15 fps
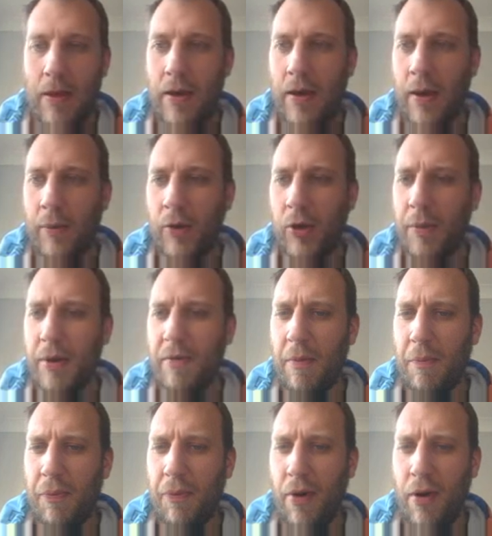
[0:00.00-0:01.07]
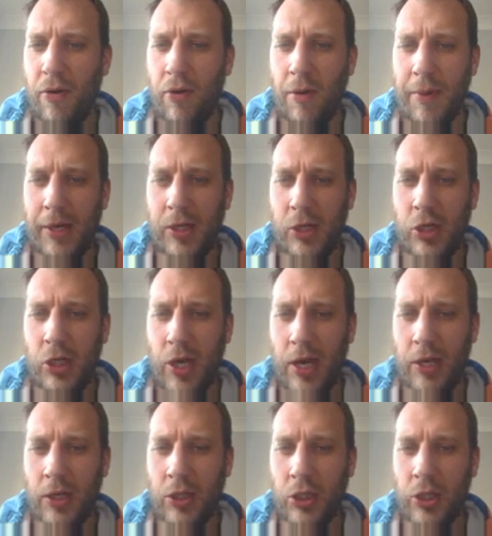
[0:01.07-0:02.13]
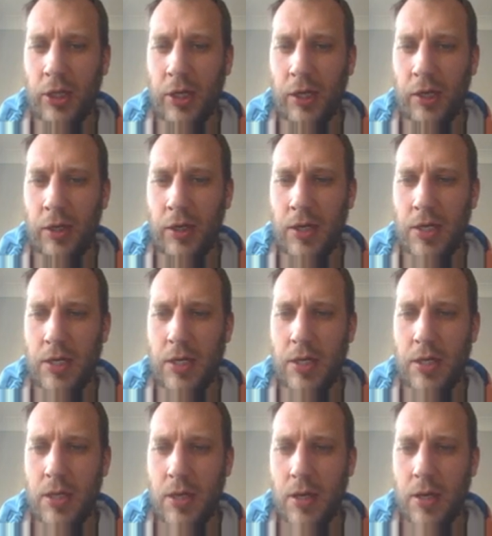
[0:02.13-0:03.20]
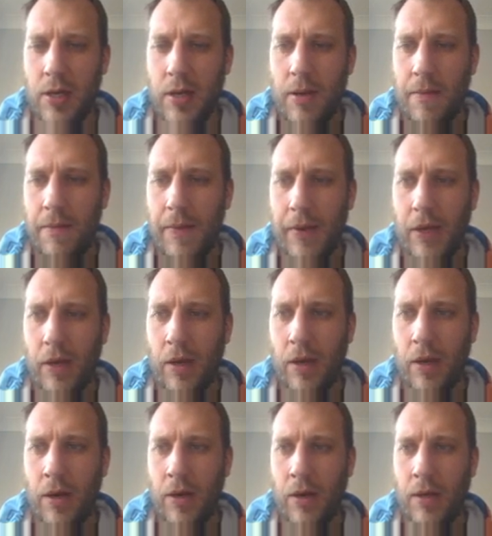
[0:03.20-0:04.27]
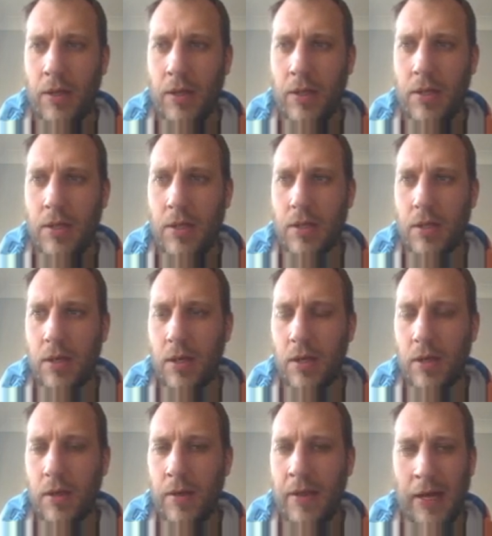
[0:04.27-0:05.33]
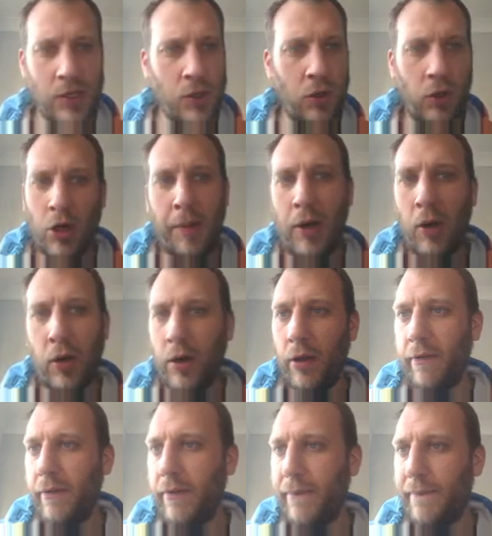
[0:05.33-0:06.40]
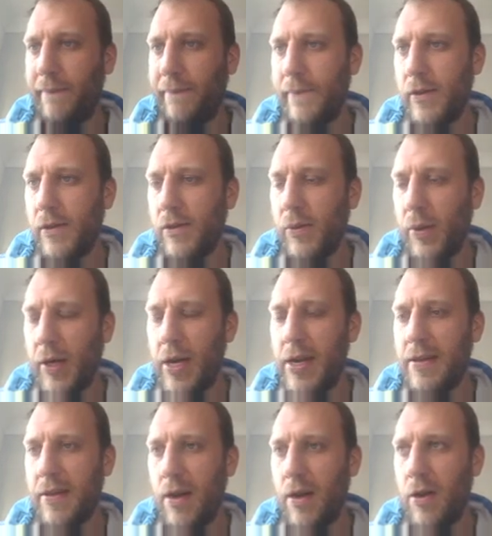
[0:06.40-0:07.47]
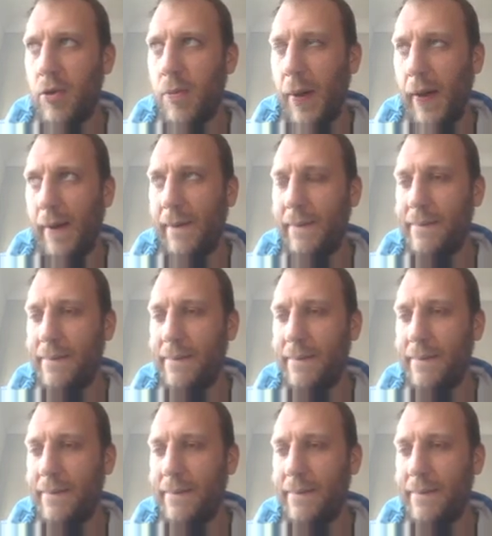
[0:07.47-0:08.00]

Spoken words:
Now we've got a bit of a programming challenge here, guys, because that's not going to be long enough. So we're going to need to loop it.